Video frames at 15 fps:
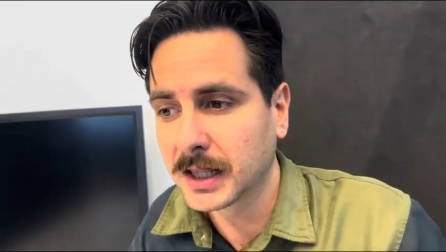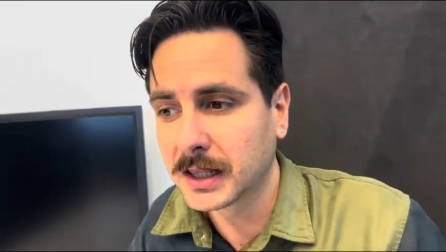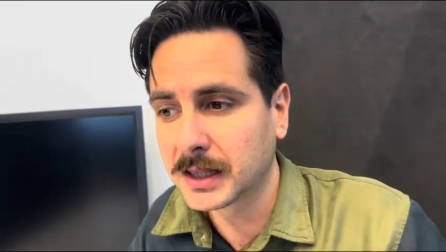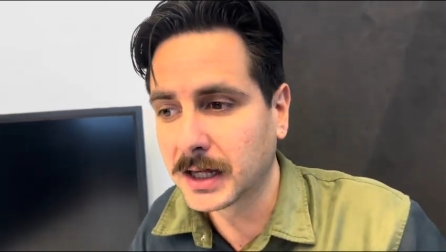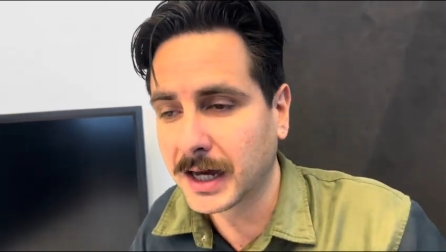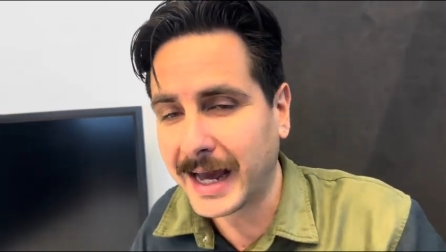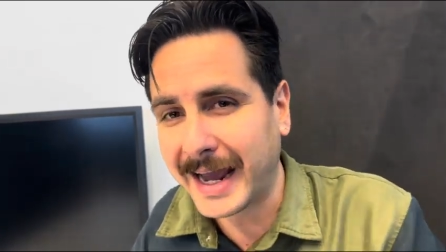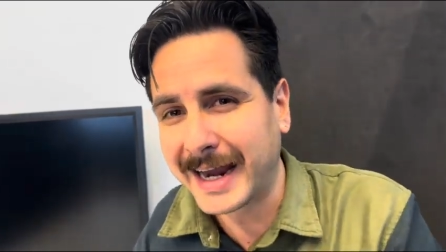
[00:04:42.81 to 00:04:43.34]

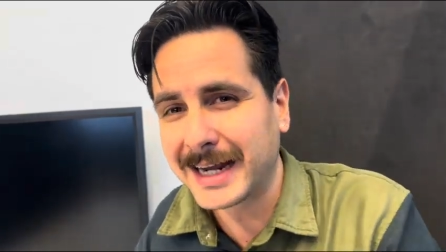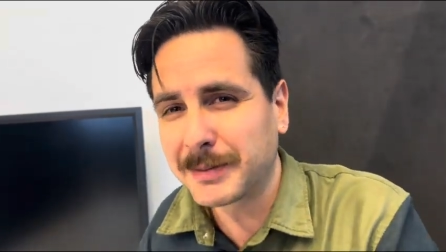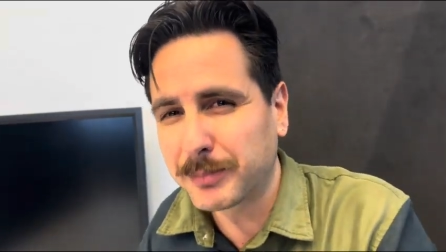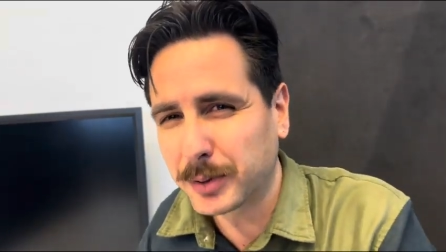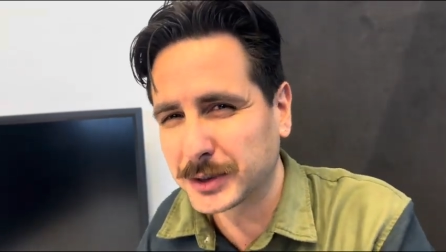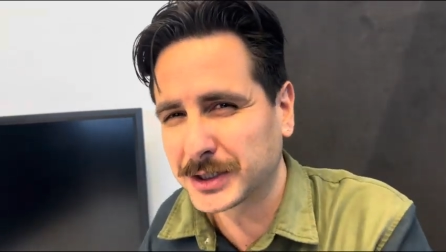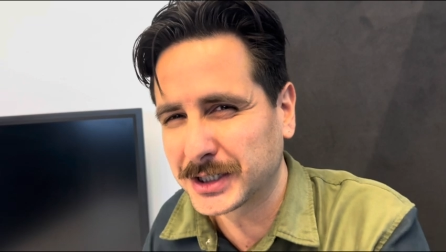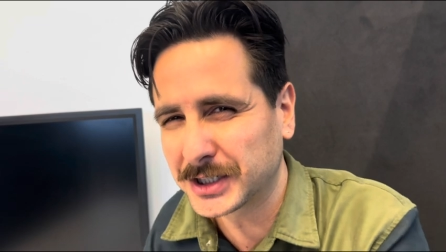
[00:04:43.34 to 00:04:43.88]
the
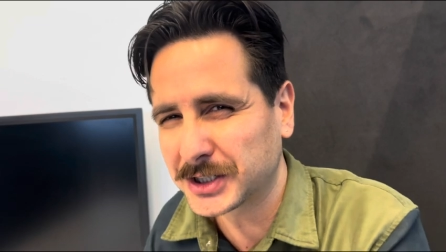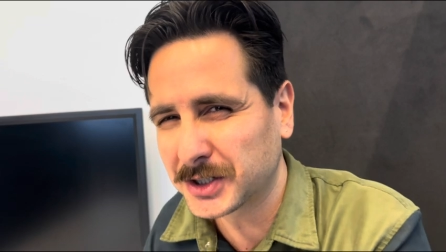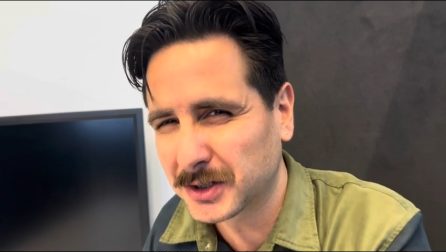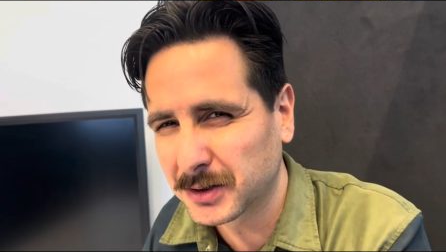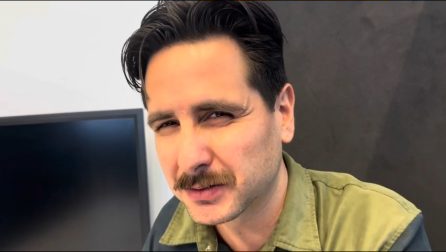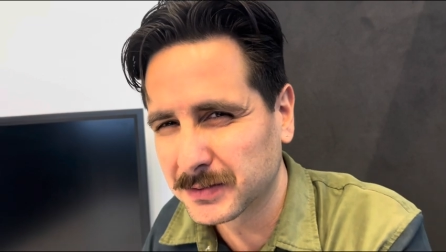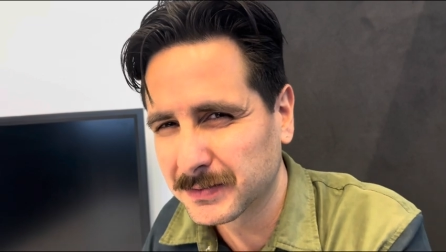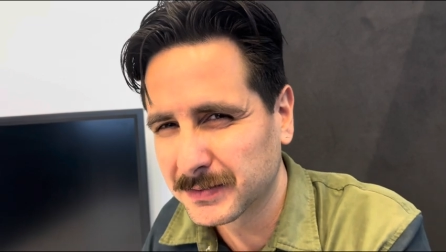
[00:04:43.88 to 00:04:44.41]

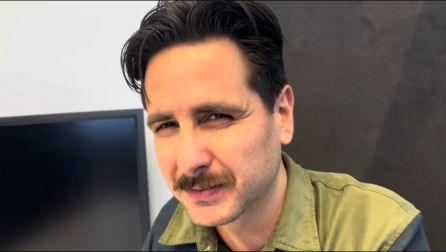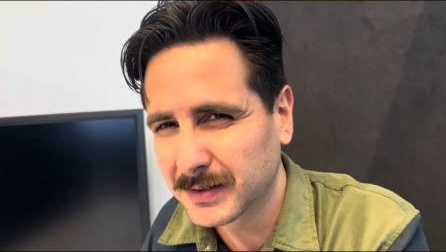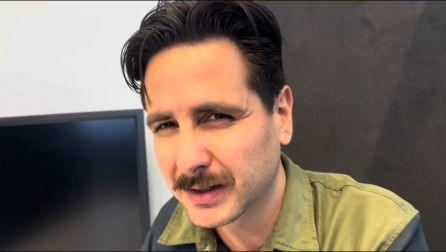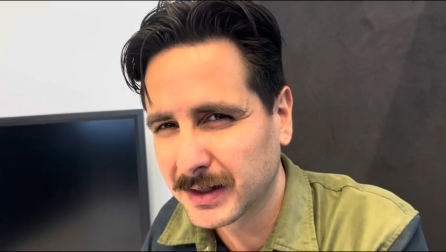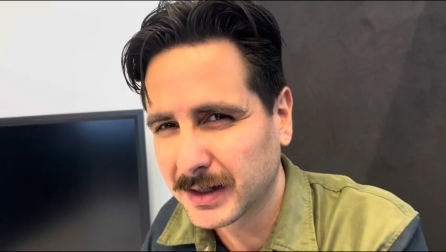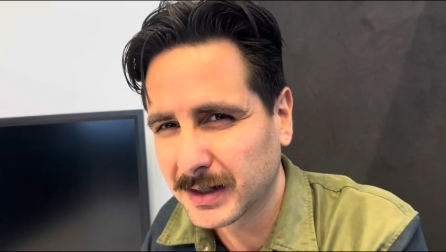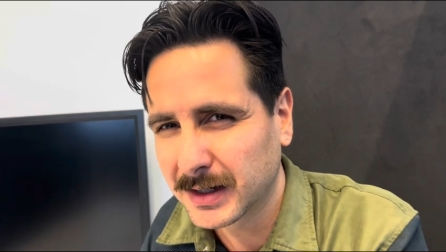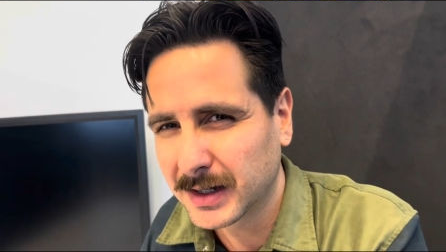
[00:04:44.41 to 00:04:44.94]
apositional
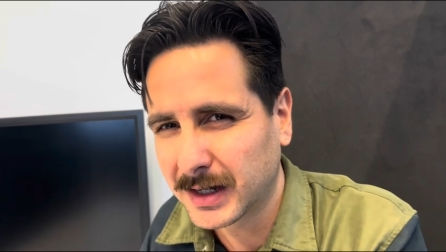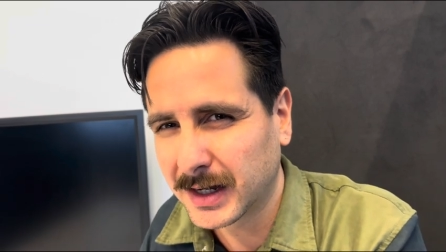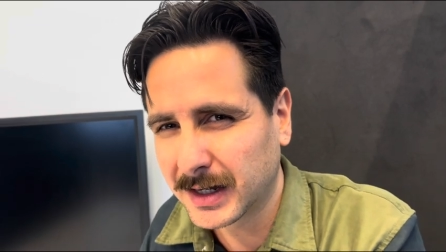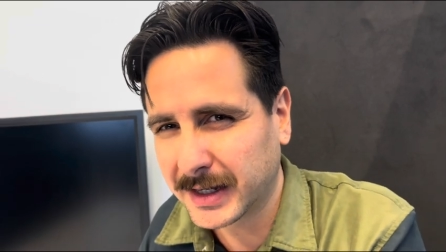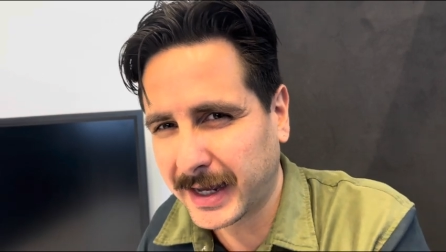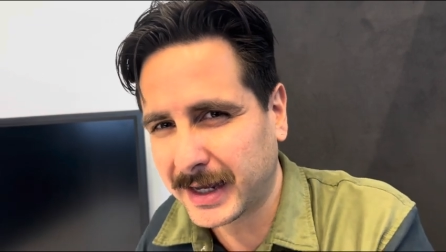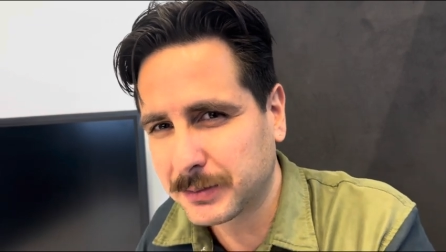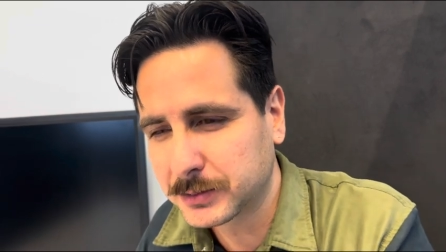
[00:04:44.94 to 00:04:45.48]

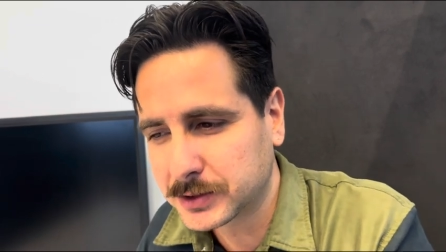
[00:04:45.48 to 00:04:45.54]
game.